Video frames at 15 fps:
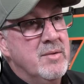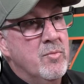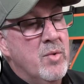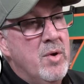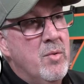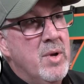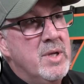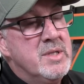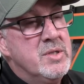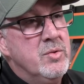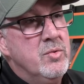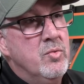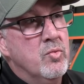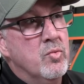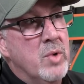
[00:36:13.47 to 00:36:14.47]
and we went
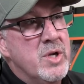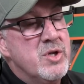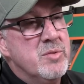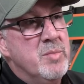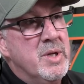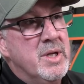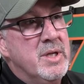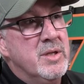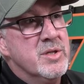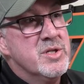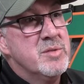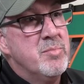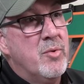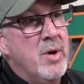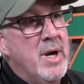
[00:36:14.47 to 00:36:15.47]
to Richmond in the
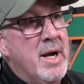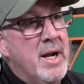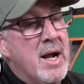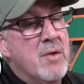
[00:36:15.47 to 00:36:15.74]
spring,